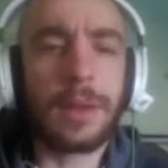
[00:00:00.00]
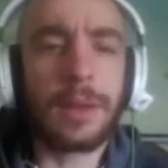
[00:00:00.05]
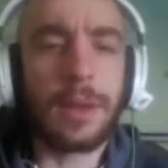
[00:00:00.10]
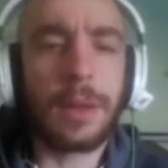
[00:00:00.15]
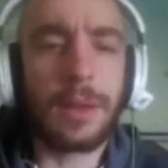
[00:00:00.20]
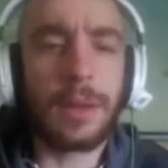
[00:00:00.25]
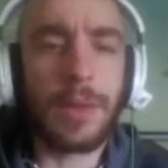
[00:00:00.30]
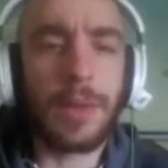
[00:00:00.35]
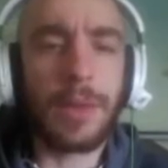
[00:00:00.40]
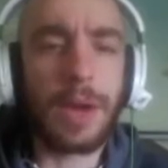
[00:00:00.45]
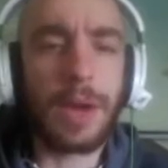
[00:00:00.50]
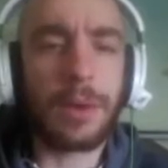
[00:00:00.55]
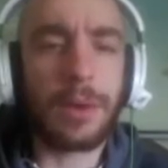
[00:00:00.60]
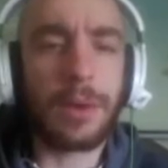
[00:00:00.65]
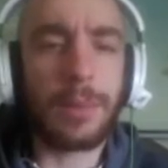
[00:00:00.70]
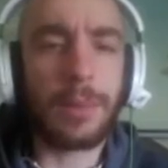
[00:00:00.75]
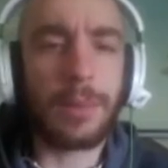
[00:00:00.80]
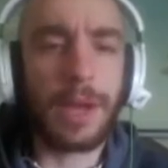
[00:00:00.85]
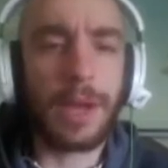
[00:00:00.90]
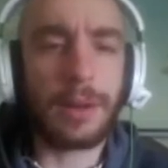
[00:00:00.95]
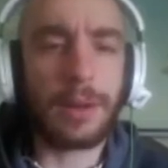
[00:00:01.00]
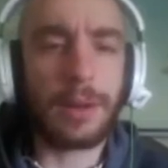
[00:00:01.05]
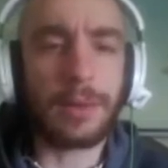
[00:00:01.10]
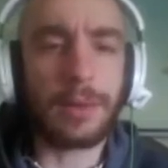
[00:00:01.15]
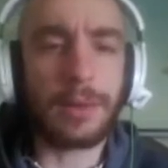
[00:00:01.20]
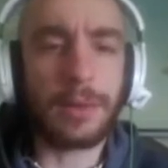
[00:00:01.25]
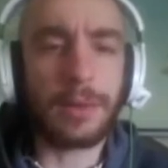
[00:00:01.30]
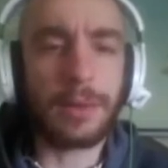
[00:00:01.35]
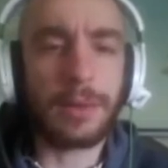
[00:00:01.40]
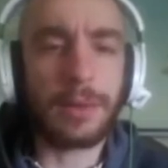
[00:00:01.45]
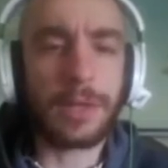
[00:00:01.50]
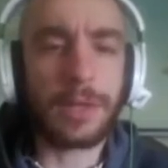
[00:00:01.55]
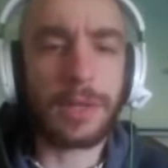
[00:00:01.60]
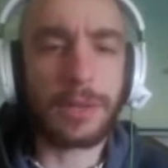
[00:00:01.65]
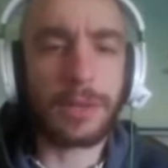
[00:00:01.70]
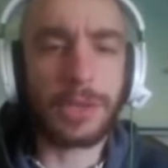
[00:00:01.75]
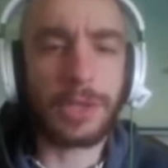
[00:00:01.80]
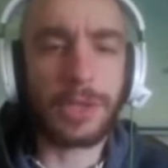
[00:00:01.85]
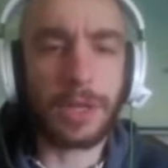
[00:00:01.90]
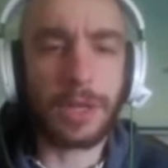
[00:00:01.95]
A power panel. Looked like
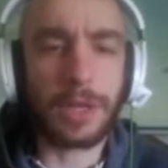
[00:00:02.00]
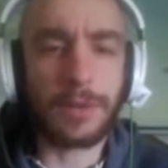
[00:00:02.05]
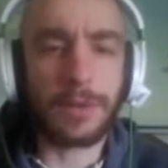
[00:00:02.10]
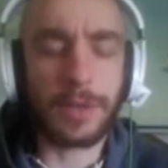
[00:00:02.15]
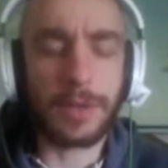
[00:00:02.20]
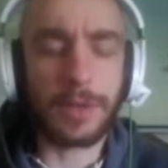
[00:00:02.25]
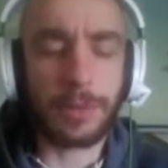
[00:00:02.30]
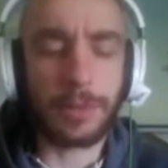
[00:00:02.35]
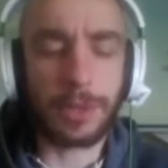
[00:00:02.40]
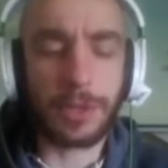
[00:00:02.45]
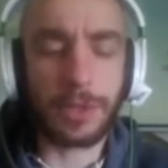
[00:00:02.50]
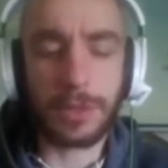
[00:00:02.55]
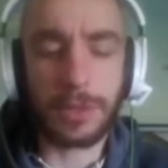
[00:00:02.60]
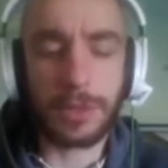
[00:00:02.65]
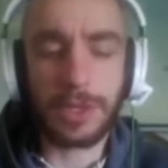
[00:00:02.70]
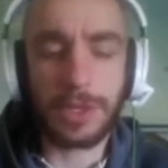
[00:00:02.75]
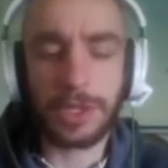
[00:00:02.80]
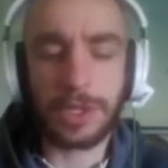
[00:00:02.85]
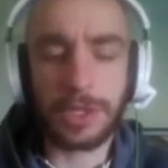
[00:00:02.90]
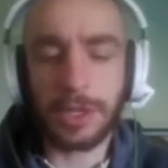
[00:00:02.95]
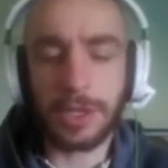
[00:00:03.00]
it was shut off. Did I push a switch?